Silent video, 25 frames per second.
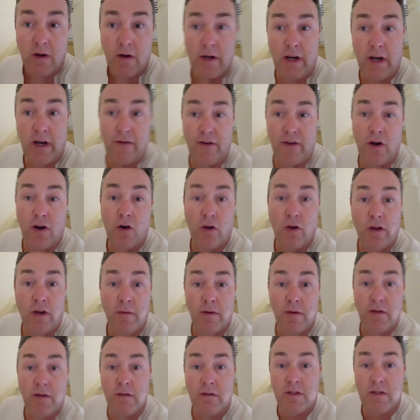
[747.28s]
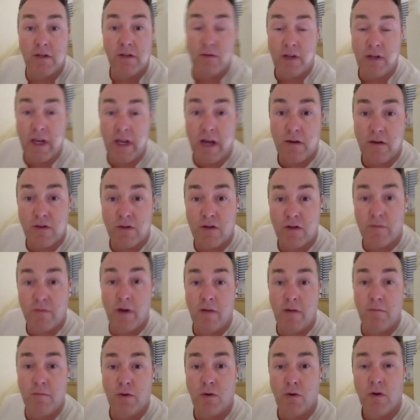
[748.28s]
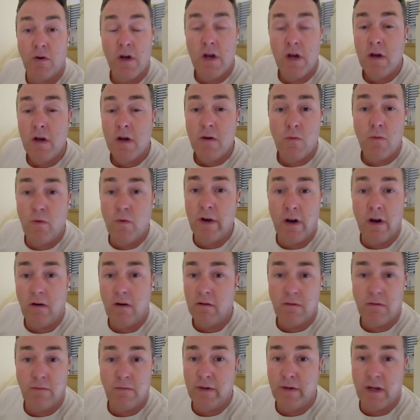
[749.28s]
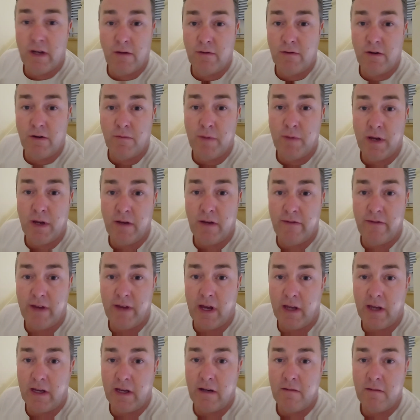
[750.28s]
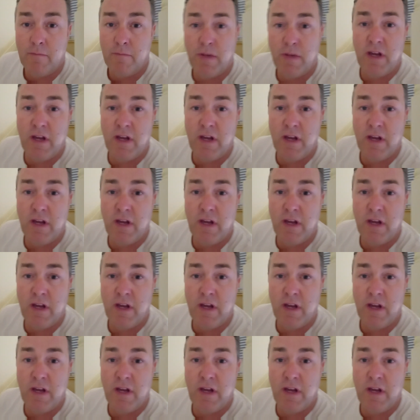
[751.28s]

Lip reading: We can have an argument till the cows come home, but we don't do PVA in.